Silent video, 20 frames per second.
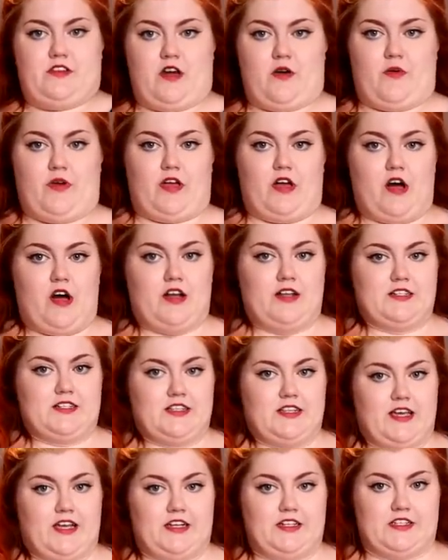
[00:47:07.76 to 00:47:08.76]
going on
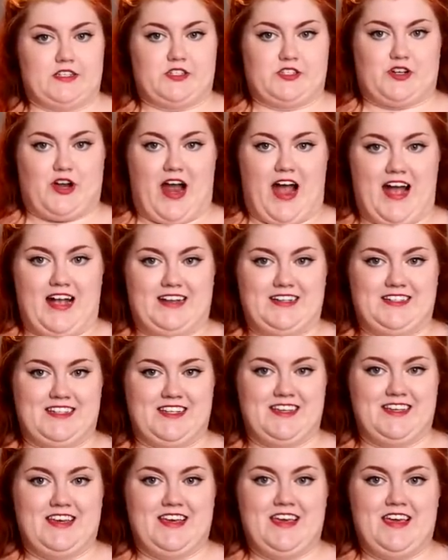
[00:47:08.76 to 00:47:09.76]
to, like,
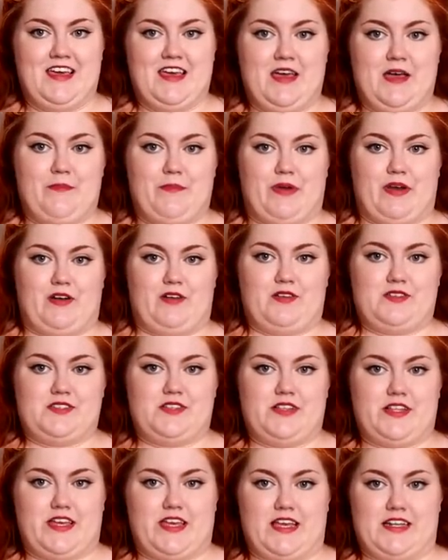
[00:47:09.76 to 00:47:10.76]
distract. But it
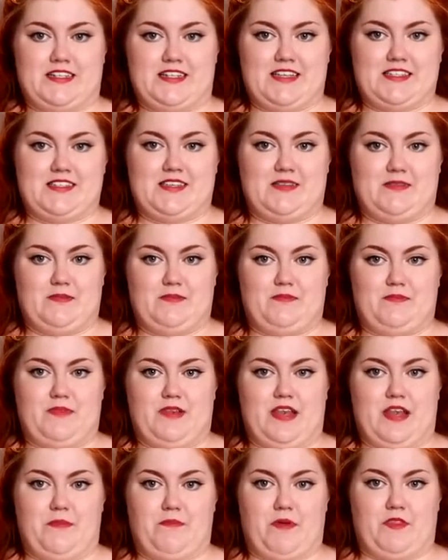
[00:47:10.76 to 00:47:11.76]
also, like, it doesn't
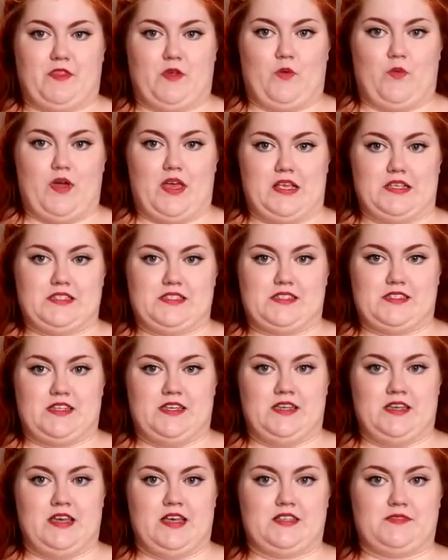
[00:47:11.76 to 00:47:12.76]
nip at the waist
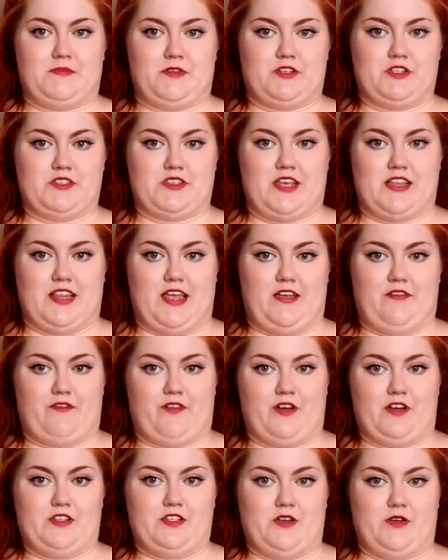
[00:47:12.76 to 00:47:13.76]
as much as I'd like
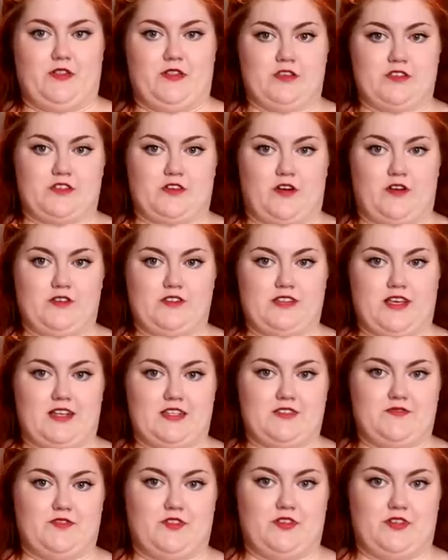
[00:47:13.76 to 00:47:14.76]
for it to, and the skirt's not
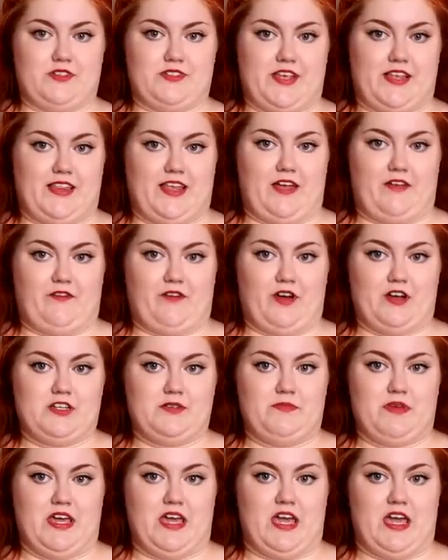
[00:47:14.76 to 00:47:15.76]
as full as I'd like for it
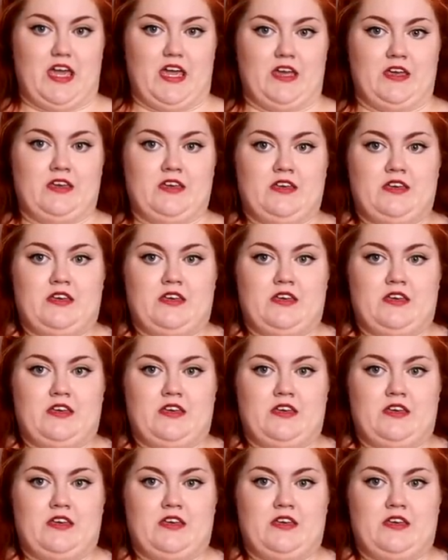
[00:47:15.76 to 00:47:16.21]
to be.